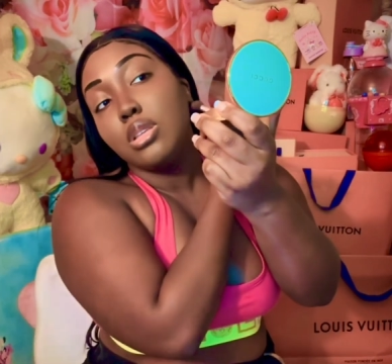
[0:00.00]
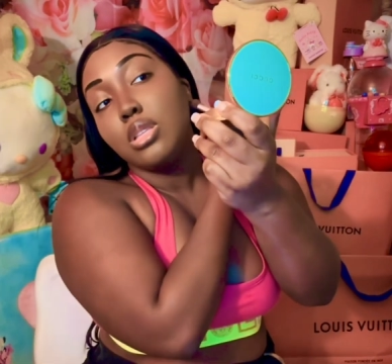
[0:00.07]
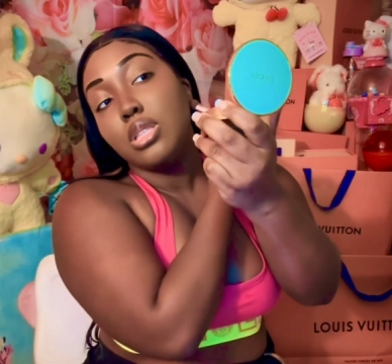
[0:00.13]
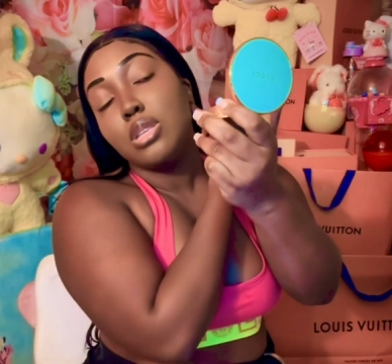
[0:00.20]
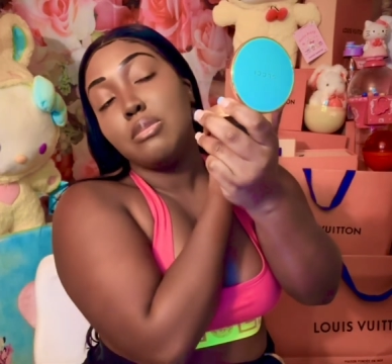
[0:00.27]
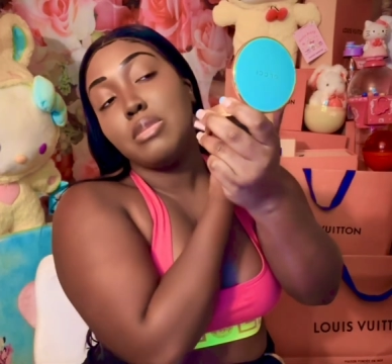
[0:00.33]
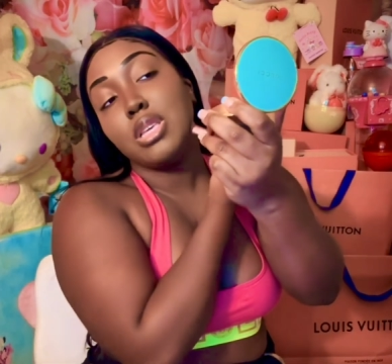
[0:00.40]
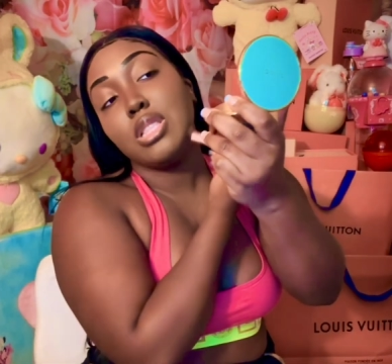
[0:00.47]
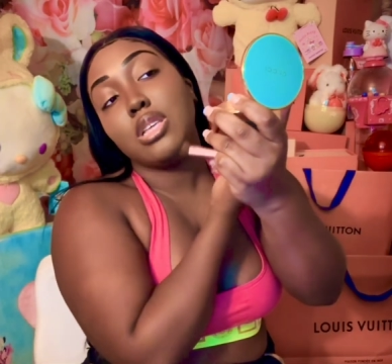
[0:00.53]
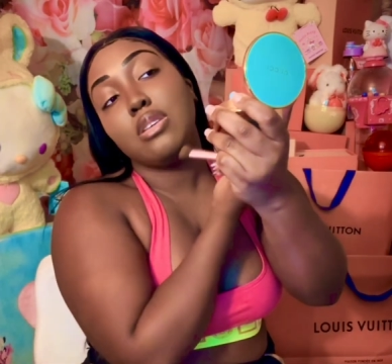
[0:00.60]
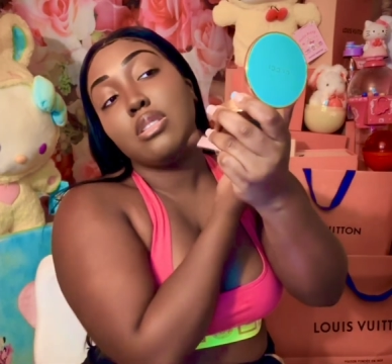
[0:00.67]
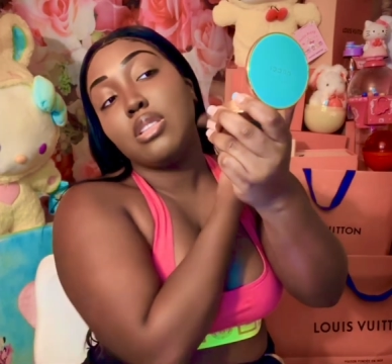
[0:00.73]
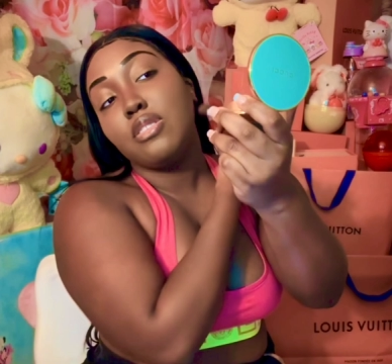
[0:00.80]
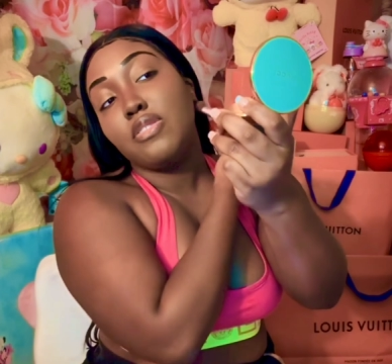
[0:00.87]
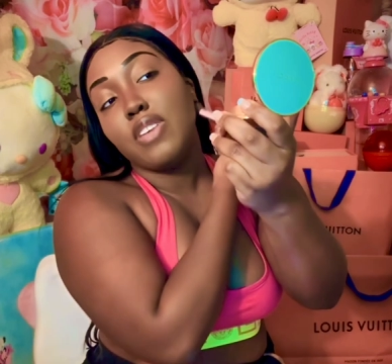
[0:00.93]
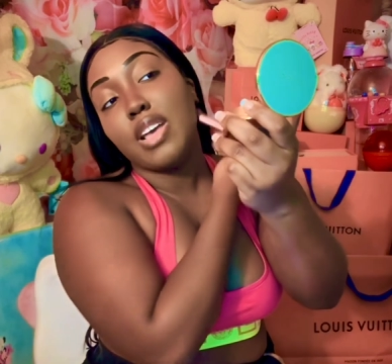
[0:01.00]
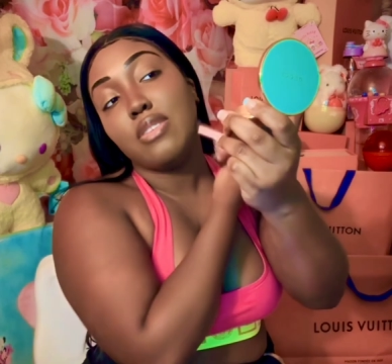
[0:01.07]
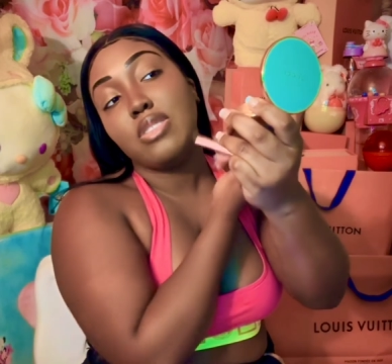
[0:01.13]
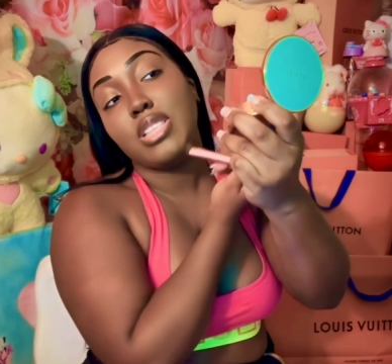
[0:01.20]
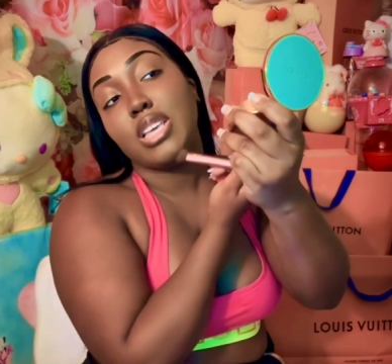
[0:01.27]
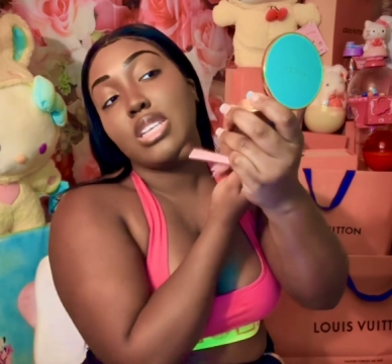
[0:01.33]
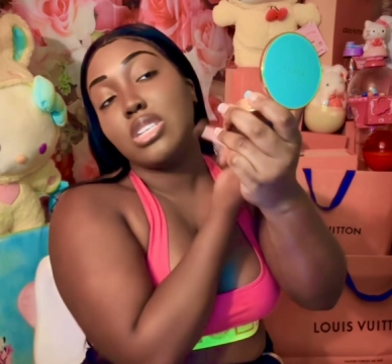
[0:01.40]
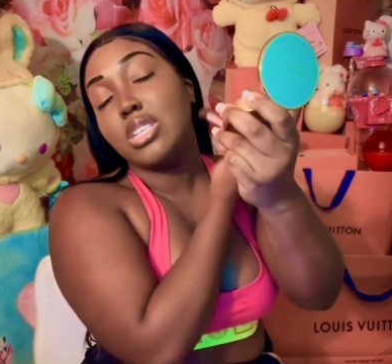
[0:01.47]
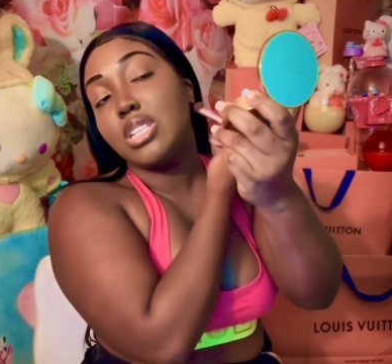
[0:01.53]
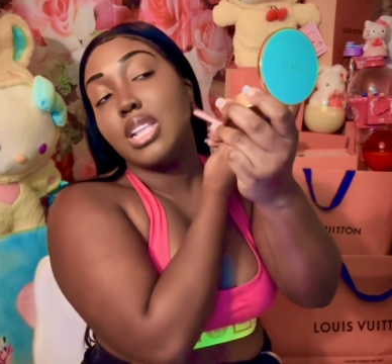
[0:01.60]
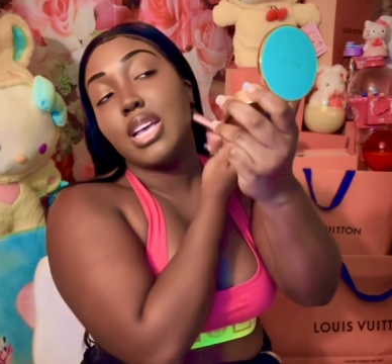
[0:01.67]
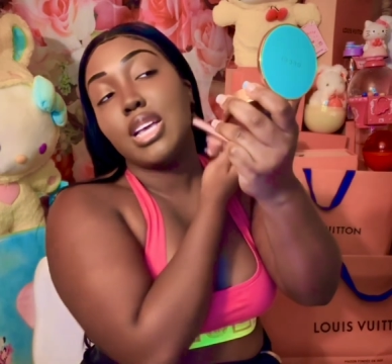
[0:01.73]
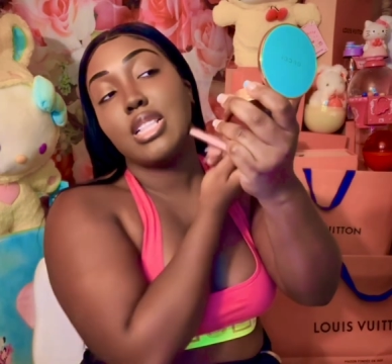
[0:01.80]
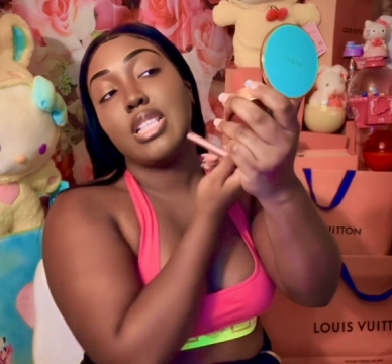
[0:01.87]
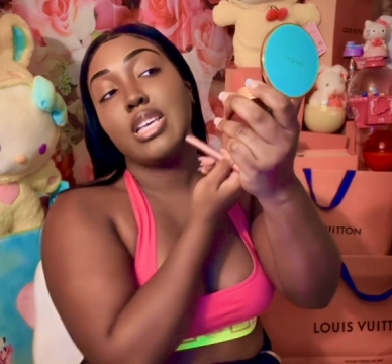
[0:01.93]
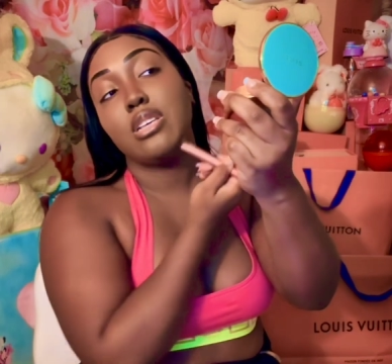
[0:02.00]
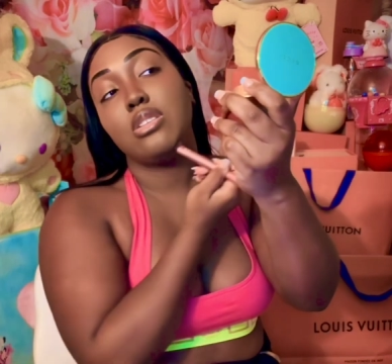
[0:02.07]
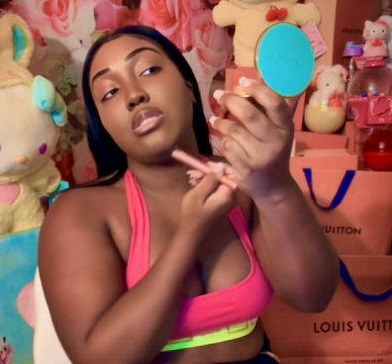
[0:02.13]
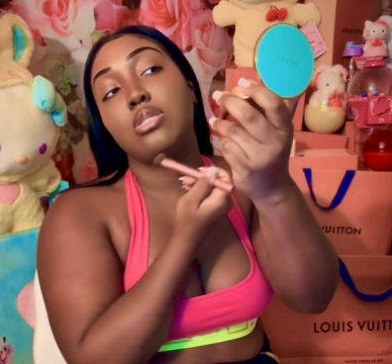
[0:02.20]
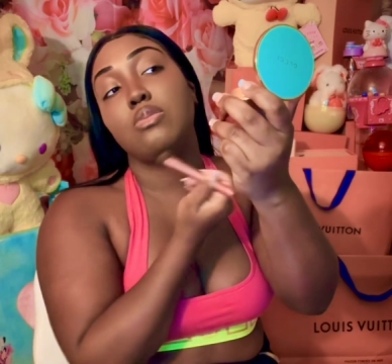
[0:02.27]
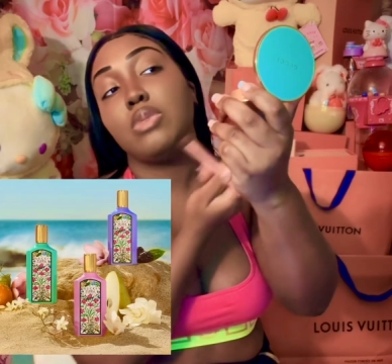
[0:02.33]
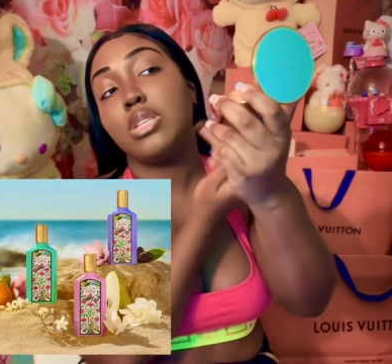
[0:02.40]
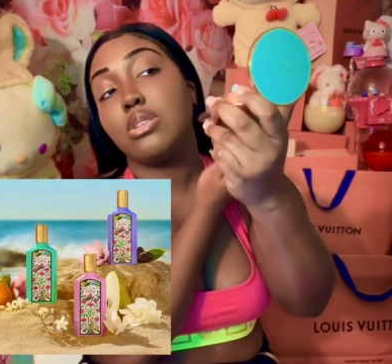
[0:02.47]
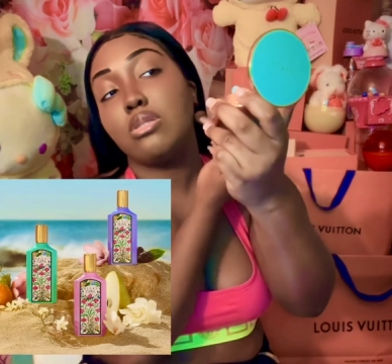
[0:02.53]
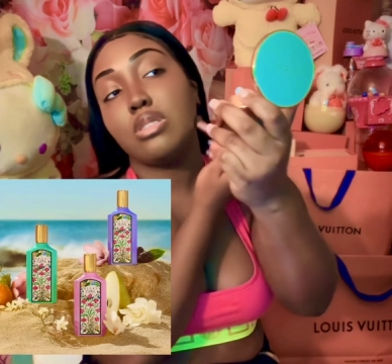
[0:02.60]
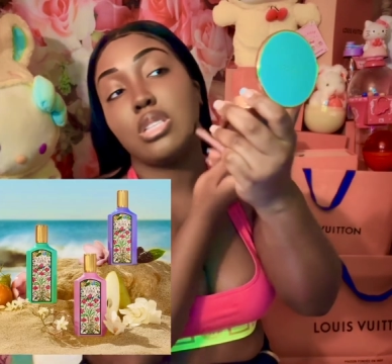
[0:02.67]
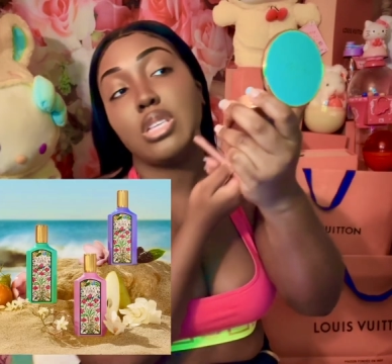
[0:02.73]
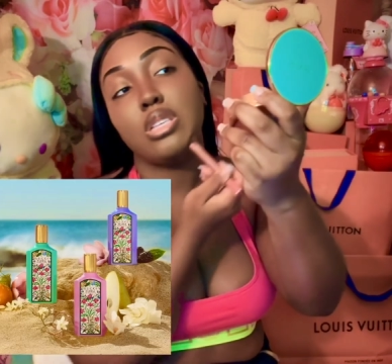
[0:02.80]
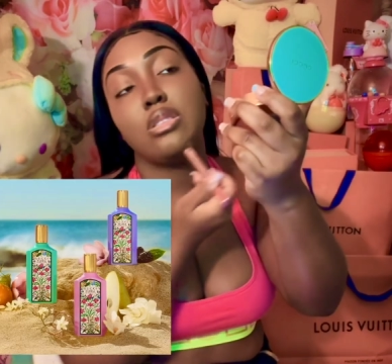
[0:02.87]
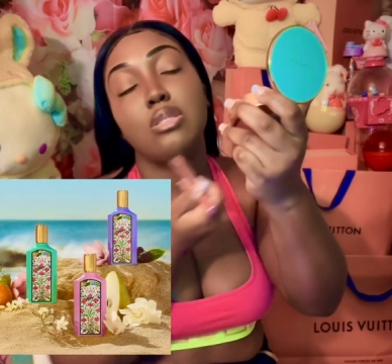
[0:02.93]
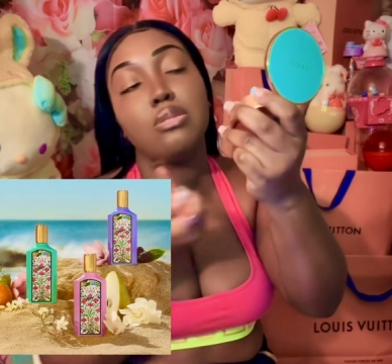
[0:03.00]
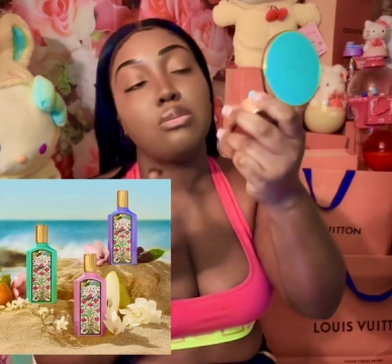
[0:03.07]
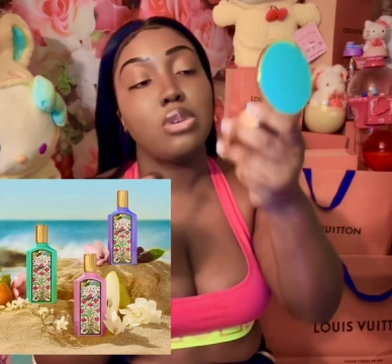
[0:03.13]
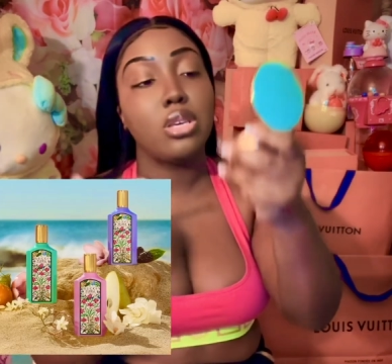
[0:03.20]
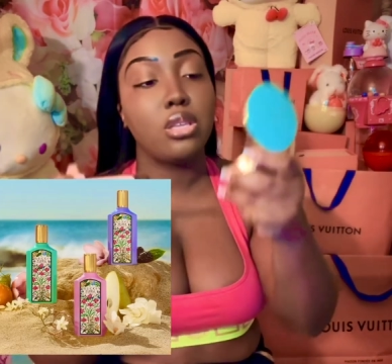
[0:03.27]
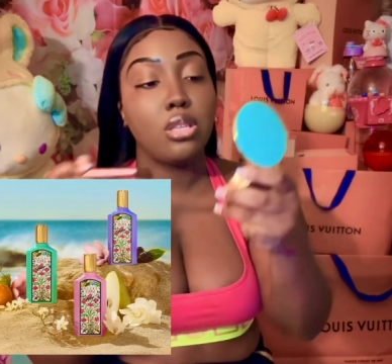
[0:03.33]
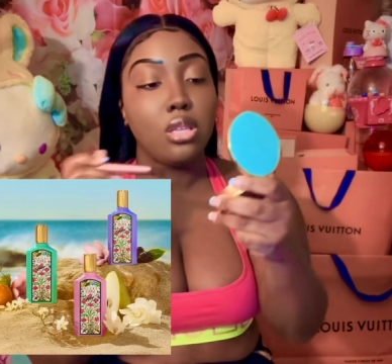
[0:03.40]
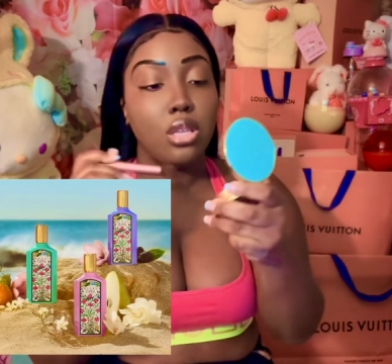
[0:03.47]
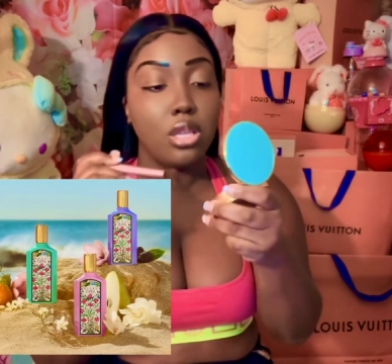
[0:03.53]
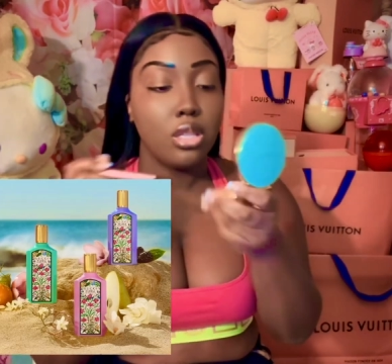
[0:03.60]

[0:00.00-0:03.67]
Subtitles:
To me, the foundation had like a sweeter scent to it.